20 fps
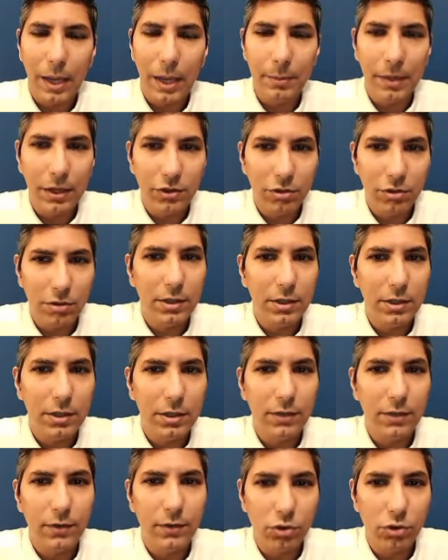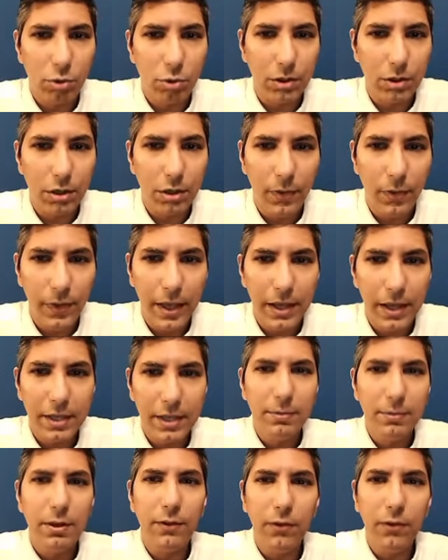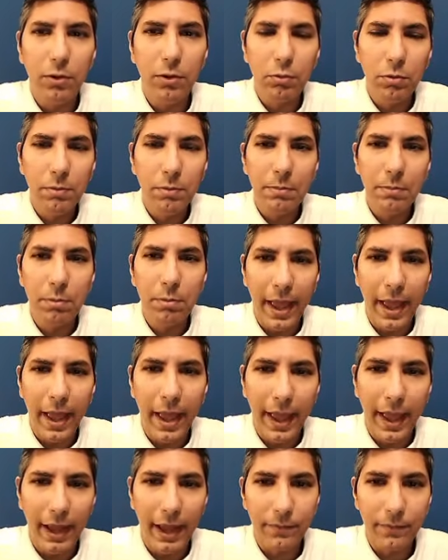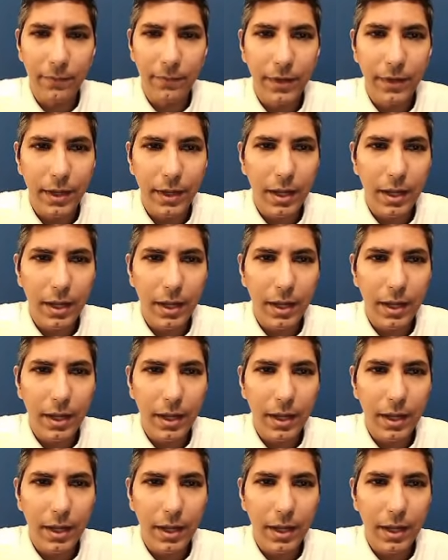I'm not sure how much of a shortcut that is, but if you remember that,